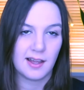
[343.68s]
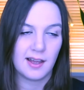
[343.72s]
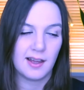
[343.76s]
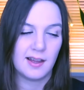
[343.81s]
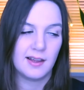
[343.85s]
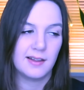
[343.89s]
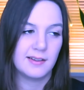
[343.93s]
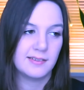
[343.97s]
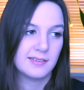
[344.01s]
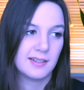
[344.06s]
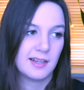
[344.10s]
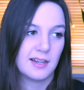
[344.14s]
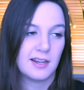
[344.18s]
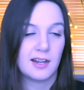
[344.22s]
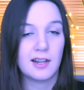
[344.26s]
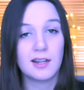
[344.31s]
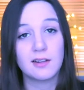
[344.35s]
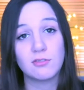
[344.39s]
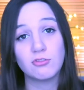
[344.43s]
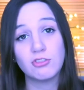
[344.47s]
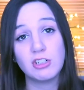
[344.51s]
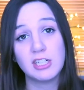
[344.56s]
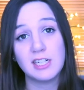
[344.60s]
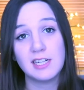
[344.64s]
and
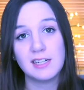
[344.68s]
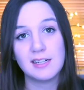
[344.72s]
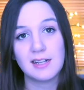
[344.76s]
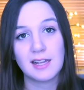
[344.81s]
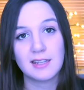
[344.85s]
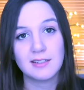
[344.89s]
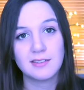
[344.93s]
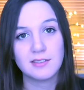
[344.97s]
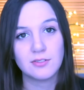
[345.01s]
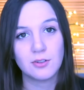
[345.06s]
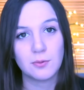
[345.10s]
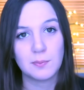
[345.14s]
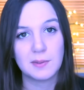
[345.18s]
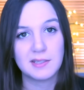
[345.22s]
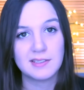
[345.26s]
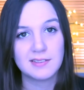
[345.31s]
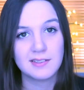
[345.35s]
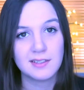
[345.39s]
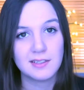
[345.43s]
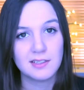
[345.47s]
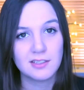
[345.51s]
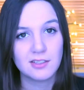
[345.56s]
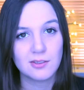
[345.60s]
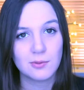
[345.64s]
I really liked it on my
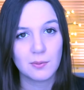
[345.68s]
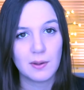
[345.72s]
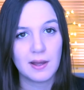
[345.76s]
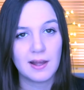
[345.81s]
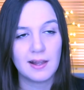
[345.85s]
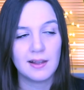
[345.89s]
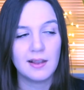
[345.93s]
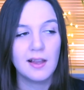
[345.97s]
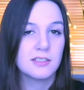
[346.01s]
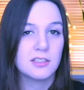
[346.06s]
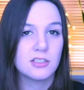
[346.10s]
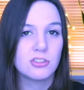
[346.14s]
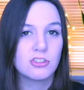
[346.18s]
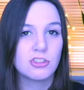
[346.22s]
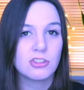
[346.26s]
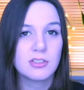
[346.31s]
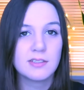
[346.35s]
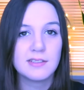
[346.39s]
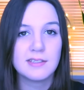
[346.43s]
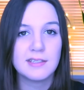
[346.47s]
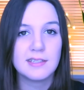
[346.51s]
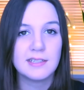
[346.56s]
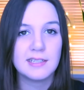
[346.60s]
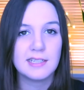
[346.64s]
skin as well. It
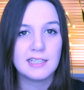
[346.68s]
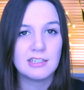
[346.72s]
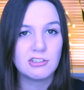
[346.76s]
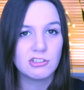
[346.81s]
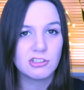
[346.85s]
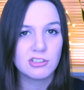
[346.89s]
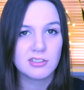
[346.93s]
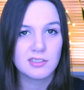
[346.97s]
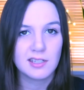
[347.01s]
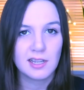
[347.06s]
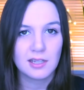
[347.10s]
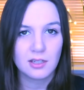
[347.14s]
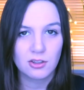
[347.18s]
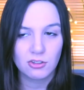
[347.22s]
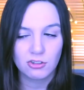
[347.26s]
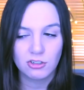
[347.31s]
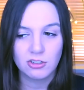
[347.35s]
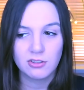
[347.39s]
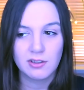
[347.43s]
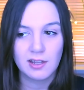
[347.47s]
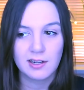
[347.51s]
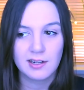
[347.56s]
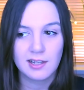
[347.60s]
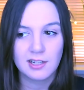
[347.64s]
took us ages to get
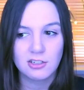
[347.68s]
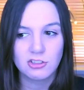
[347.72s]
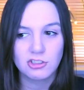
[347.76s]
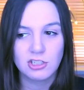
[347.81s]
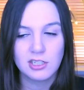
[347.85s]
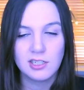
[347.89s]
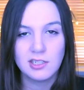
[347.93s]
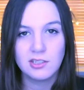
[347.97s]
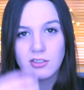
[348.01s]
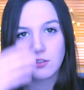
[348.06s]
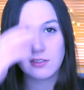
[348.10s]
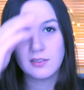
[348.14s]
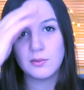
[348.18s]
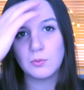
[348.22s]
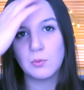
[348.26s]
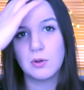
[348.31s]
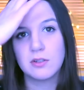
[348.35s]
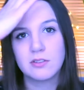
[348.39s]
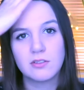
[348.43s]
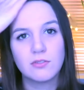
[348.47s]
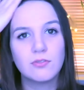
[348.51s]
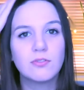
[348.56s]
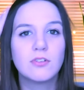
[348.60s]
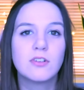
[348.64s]
through that actually, because it
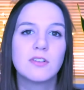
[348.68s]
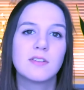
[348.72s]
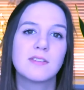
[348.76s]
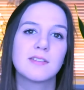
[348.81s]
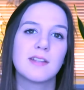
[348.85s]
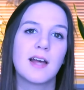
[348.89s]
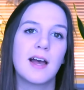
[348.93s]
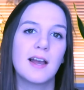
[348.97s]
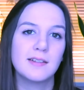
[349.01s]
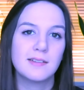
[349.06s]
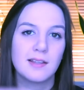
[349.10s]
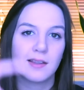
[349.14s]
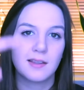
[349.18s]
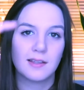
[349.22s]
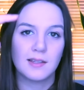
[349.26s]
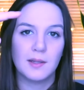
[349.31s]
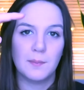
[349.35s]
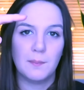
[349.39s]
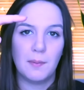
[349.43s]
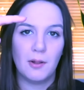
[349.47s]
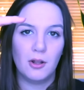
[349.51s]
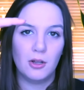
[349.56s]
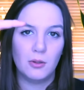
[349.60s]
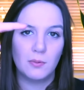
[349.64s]
was a full size. I think
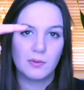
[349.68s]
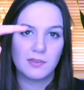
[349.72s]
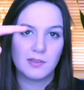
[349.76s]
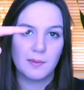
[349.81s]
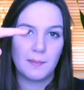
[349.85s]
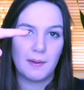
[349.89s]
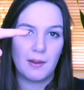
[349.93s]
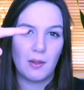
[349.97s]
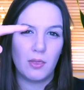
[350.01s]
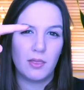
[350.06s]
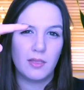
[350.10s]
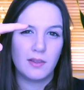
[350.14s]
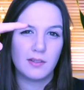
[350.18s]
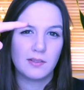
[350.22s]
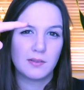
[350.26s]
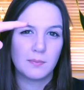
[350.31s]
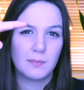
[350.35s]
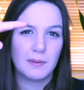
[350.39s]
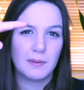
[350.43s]
the bottle was about this